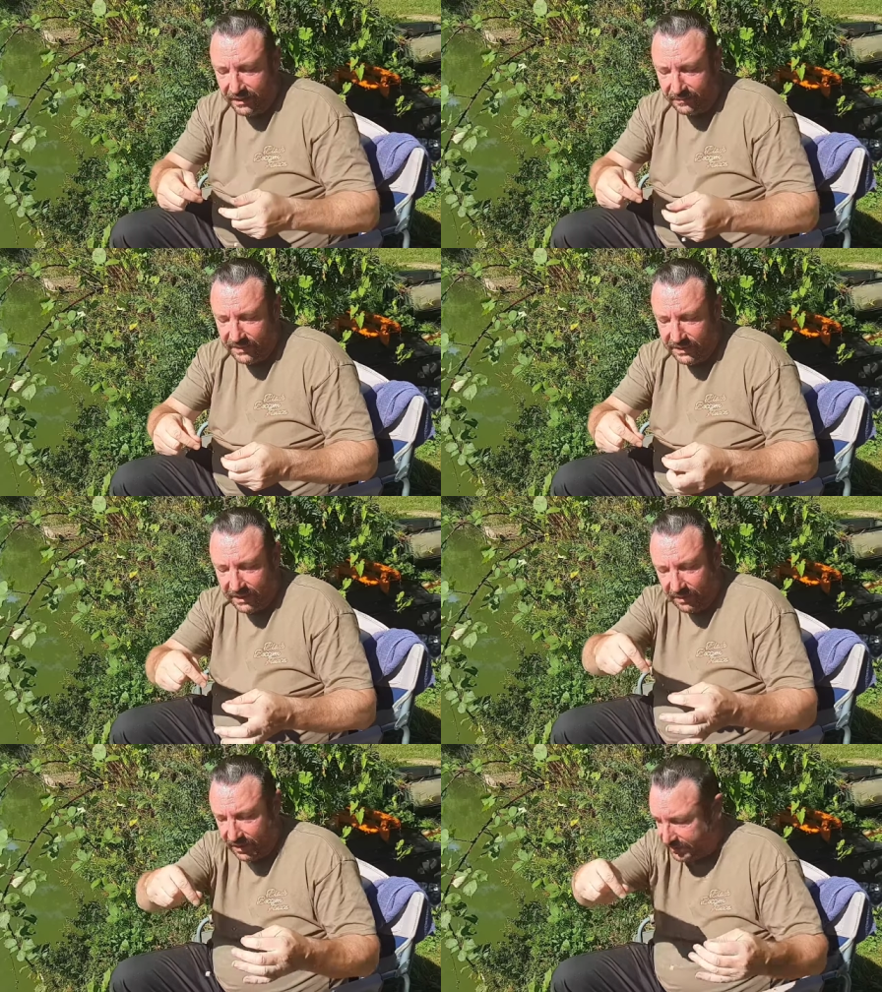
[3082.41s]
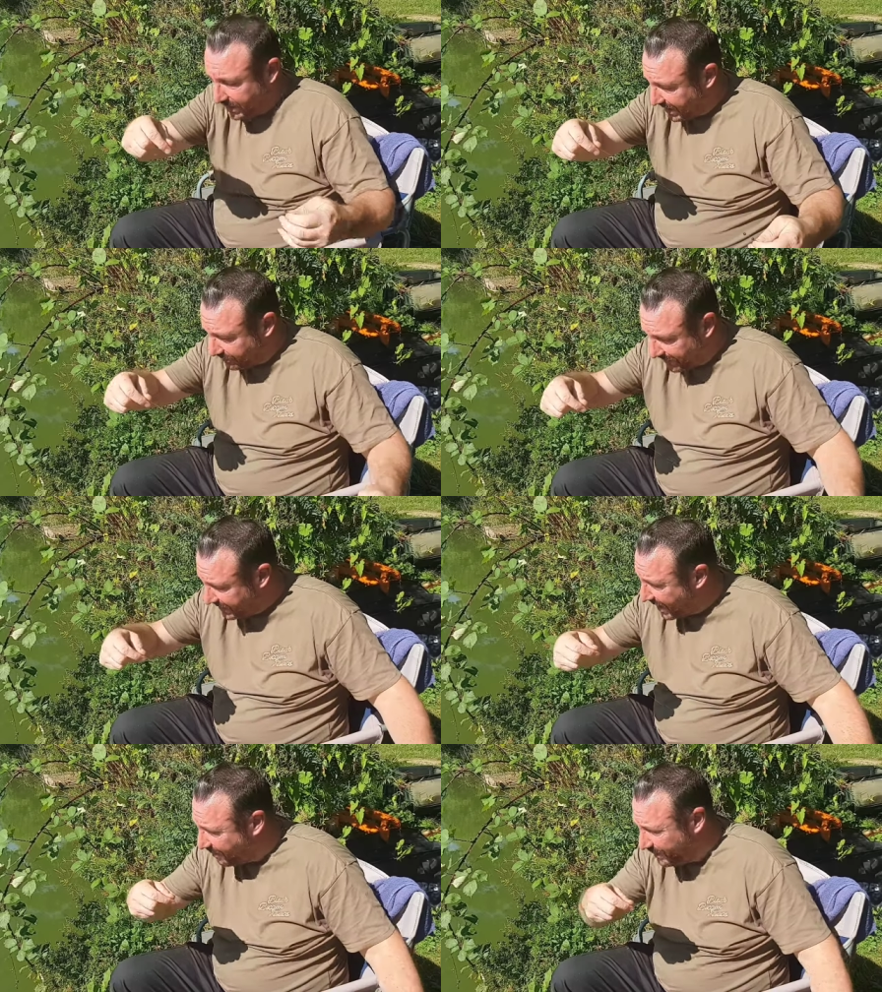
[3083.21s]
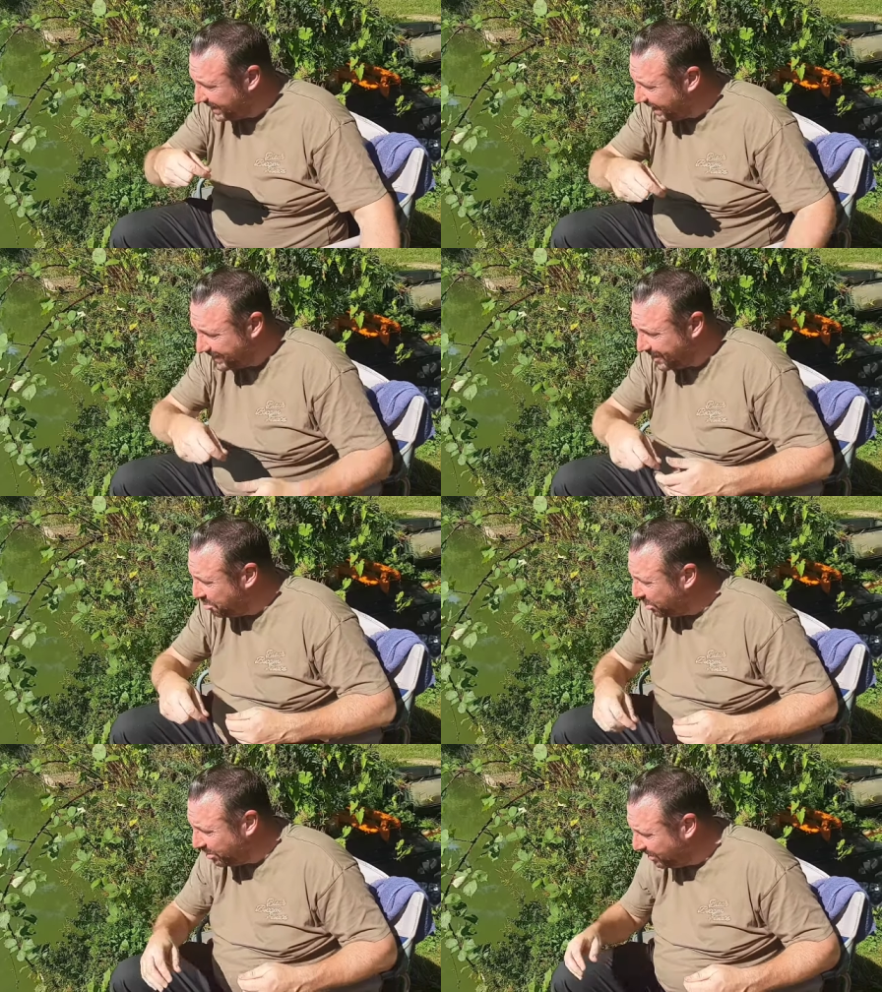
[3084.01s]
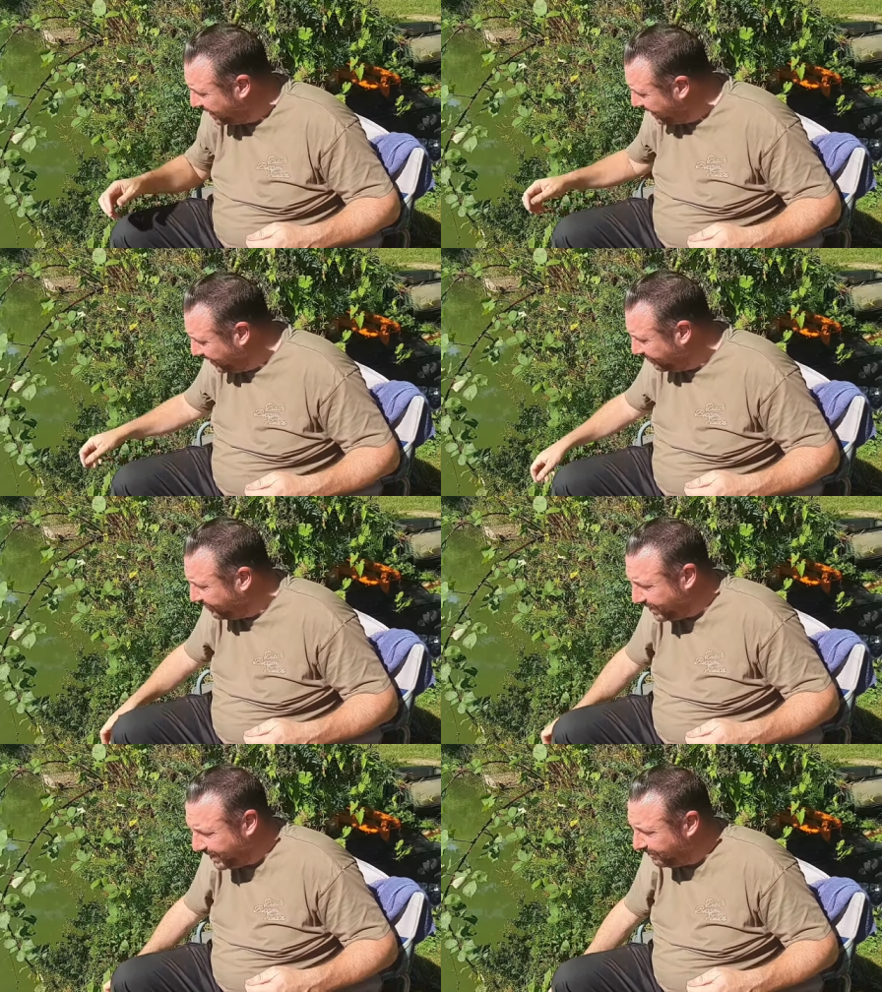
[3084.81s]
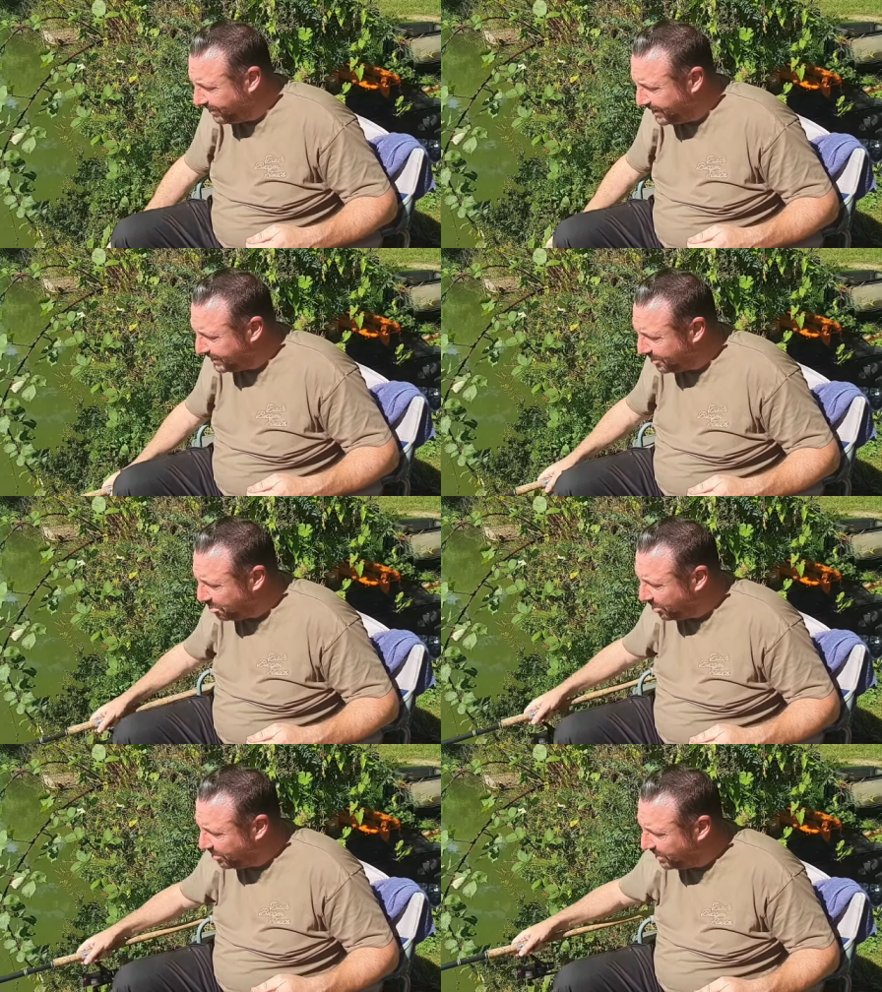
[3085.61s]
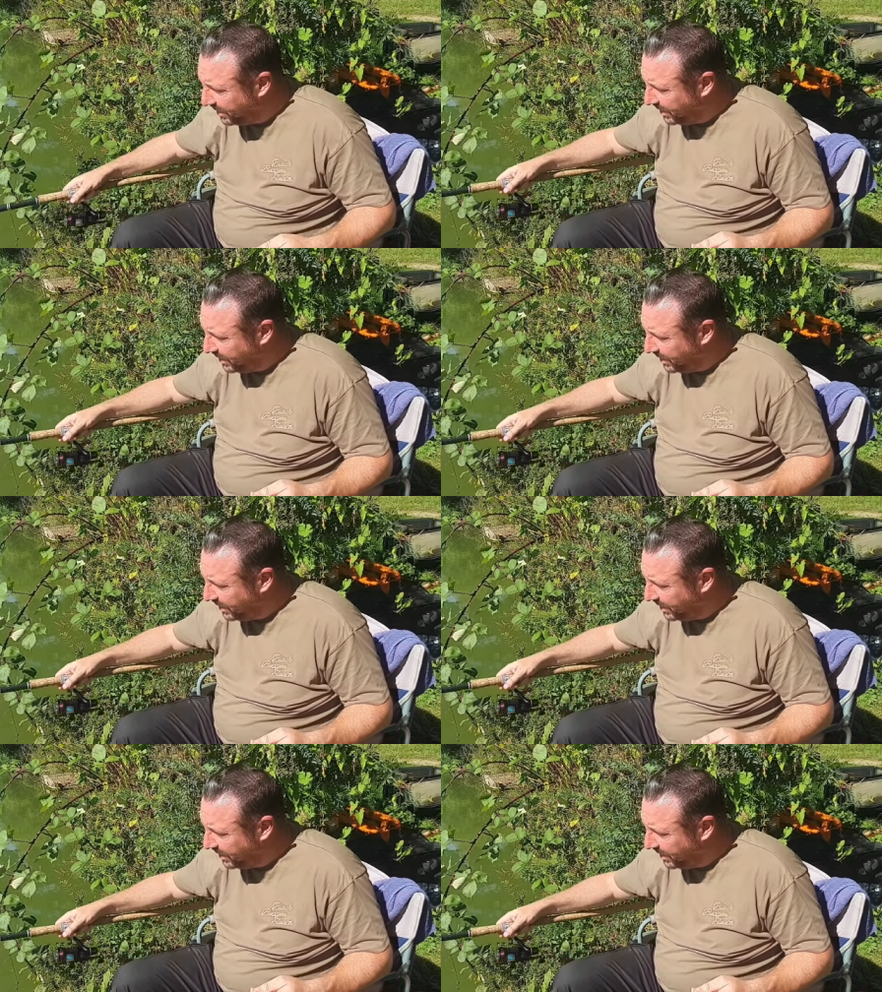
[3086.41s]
Um, so there we are. So that's my setup. Dead simple, really, really simple.